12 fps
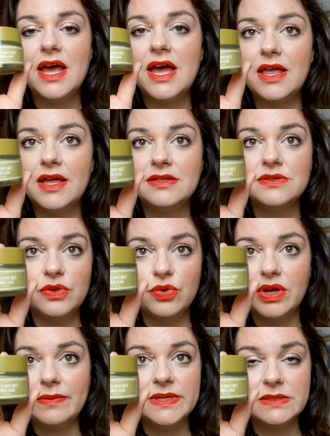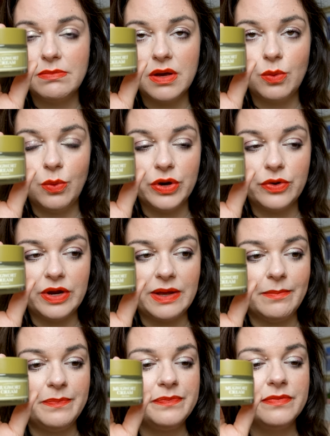and the cream is Mugwort
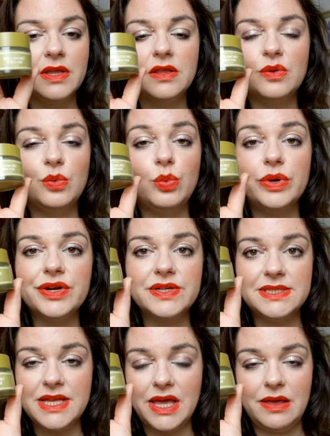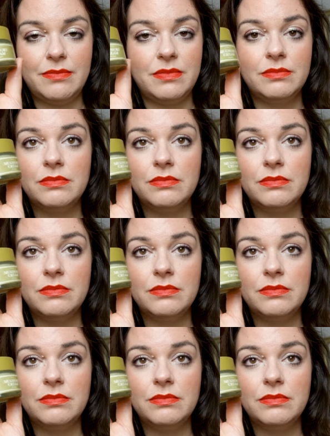Cream. Weirdest name,